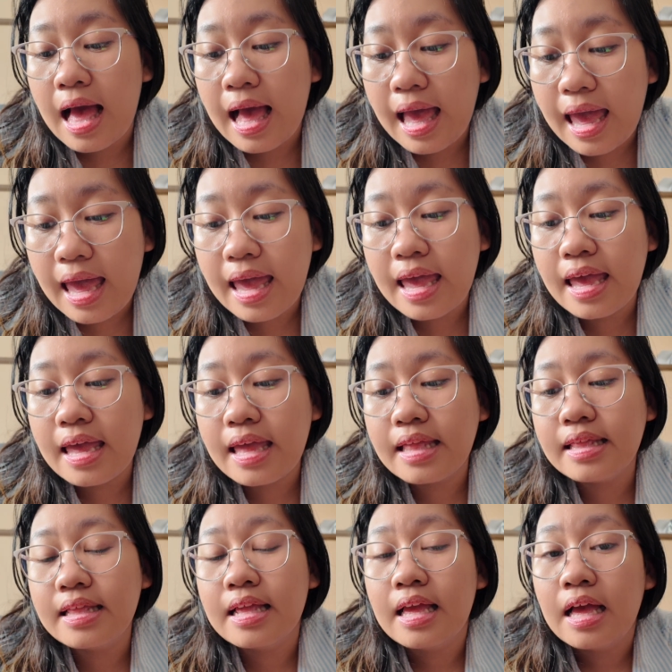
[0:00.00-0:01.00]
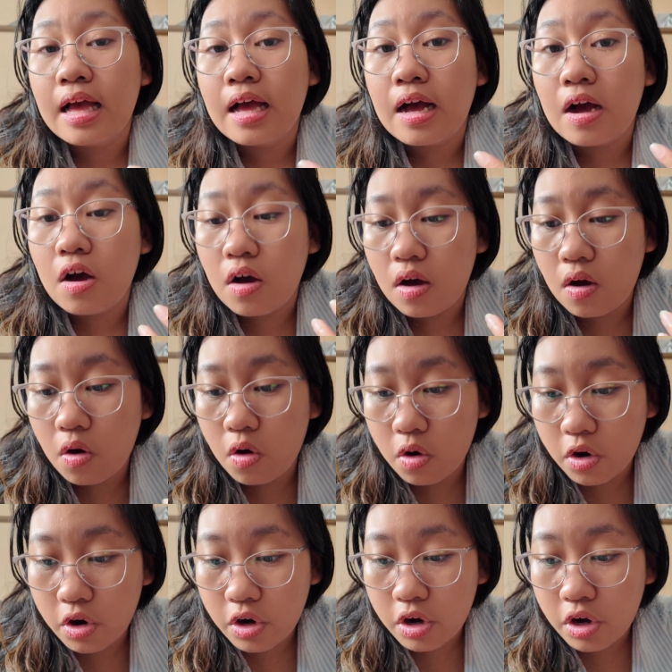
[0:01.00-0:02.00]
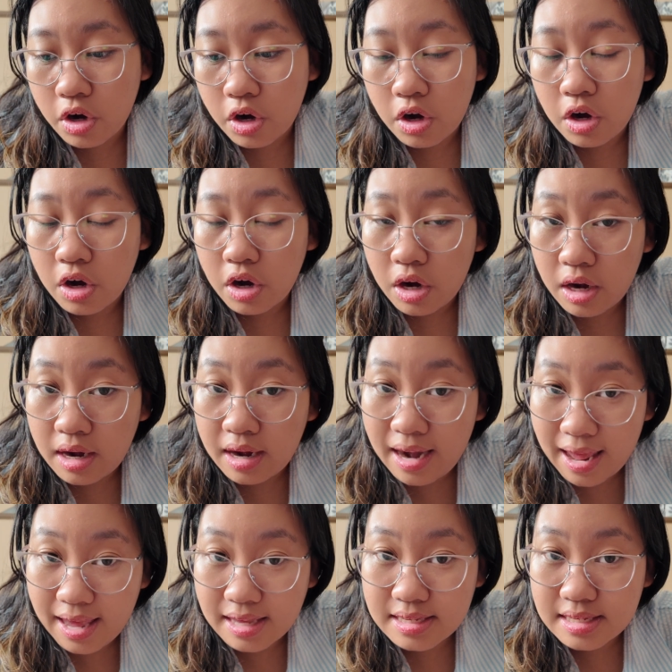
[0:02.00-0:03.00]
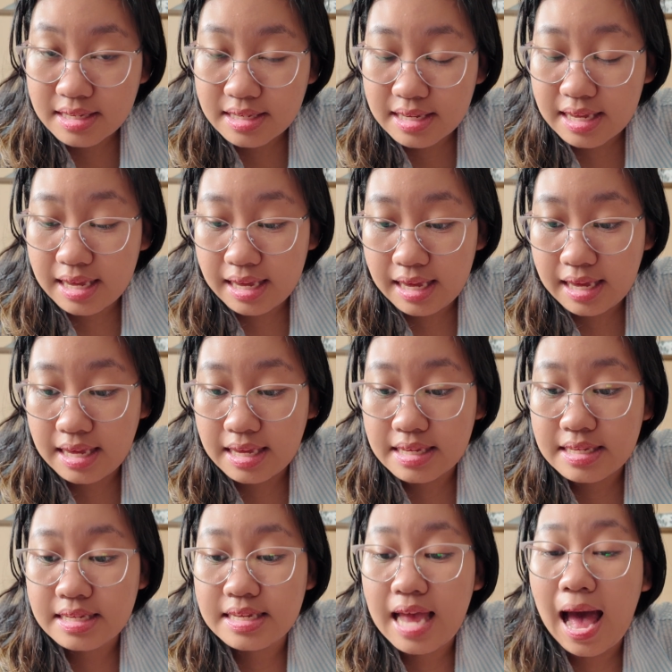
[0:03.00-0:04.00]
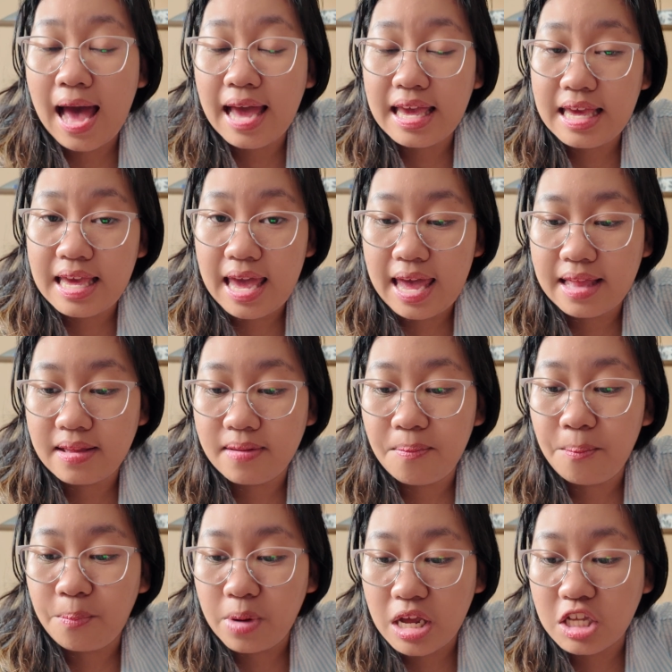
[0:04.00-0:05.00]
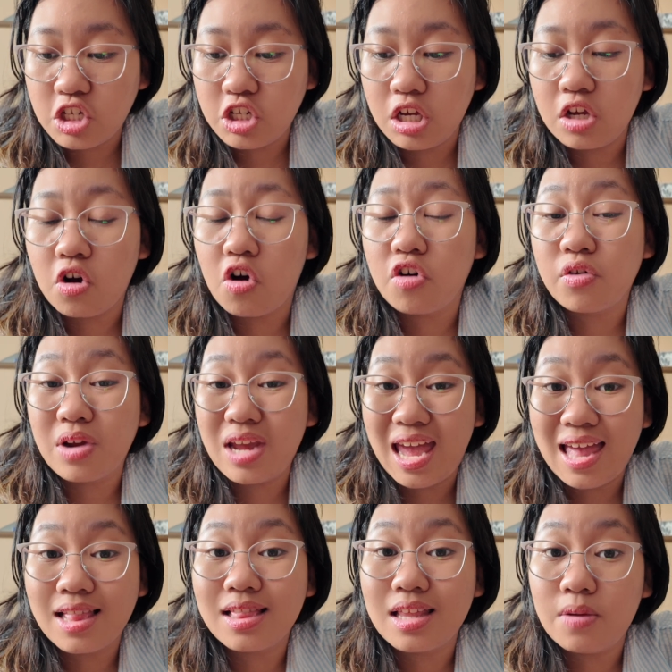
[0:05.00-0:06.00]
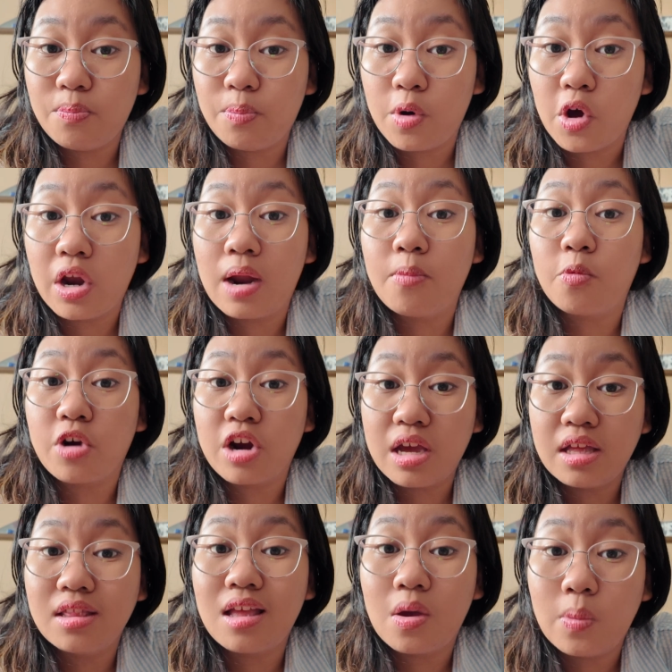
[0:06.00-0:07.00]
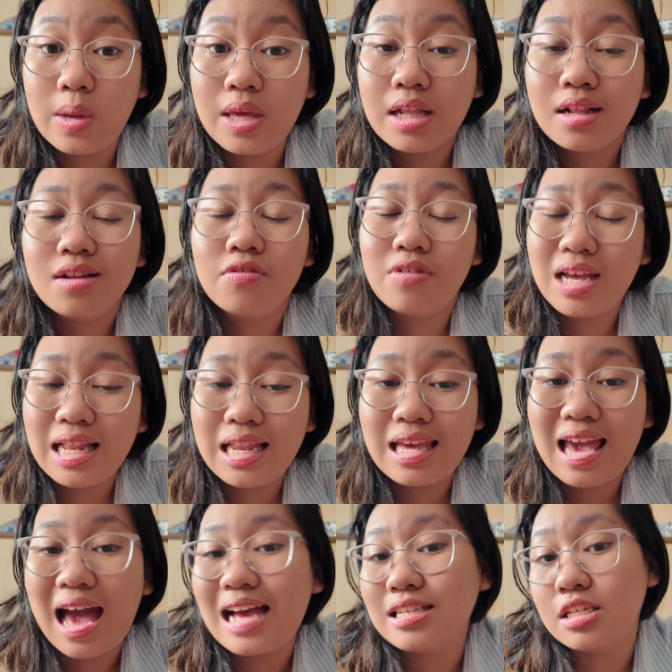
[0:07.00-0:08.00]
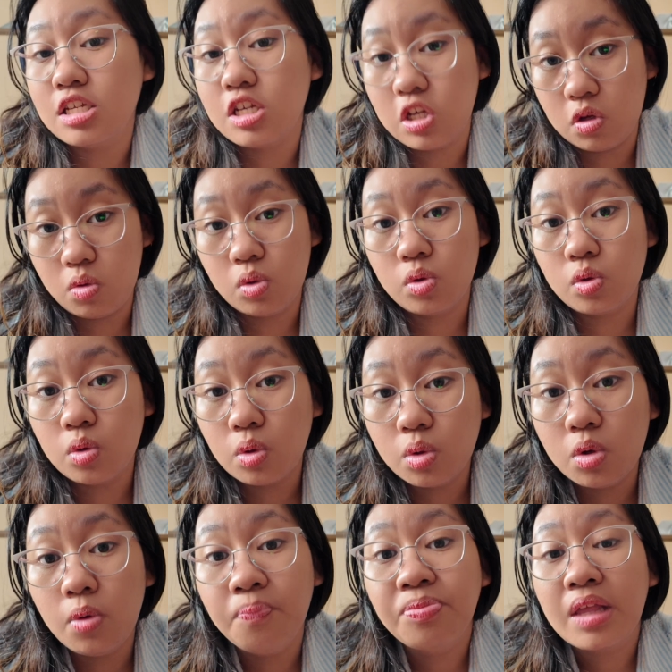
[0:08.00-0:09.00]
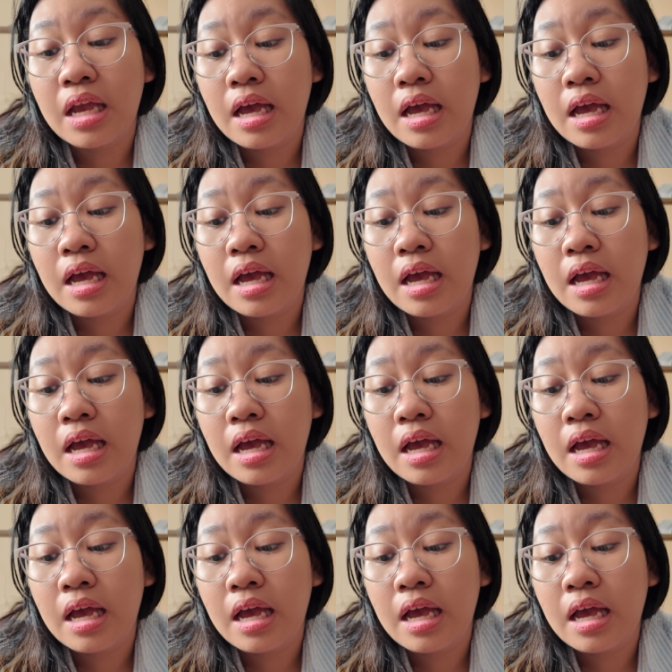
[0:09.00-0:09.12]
And or next is IEN, bridging or re-entry program, wherein they will really ask you to